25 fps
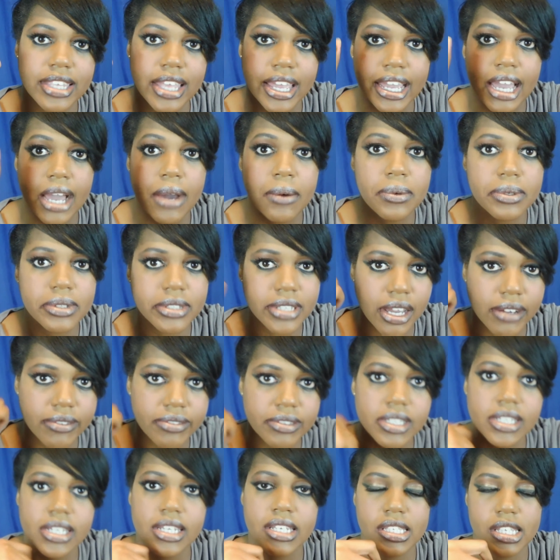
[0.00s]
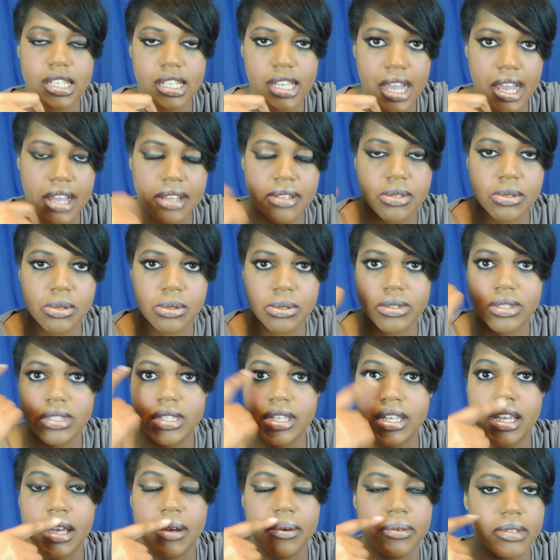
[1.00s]
Like, I would definitely get the contour
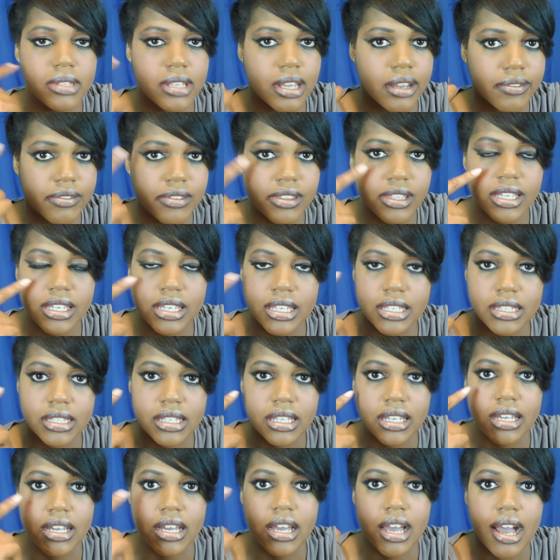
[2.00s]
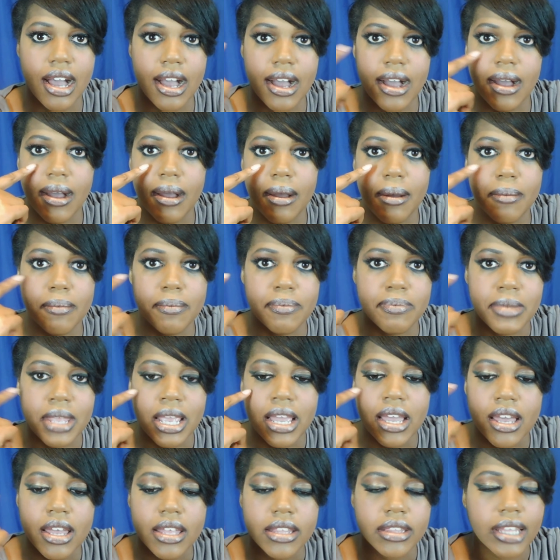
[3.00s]
stick. I would definitely get the
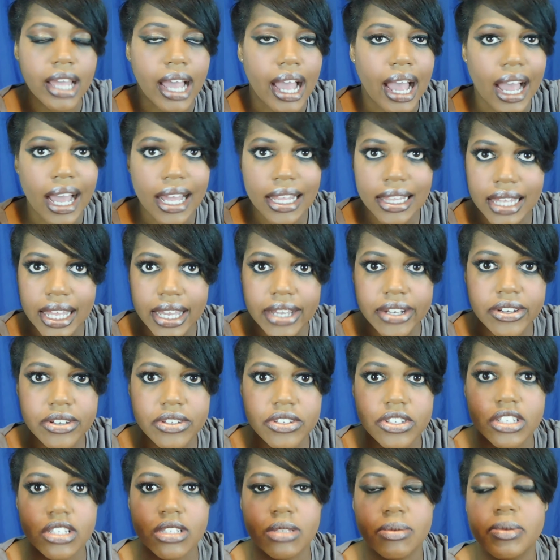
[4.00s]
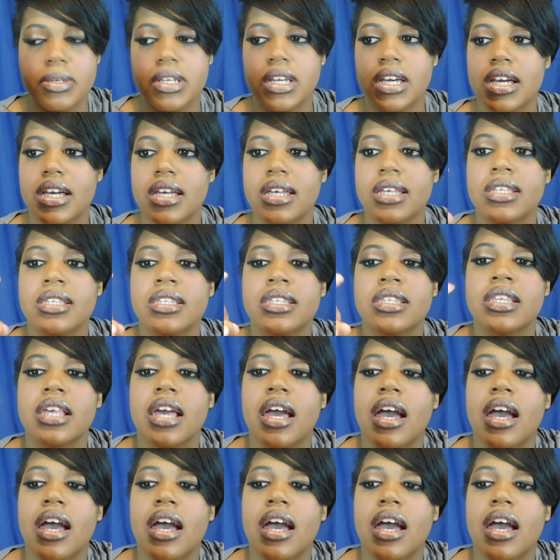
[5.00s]
highlighter, just because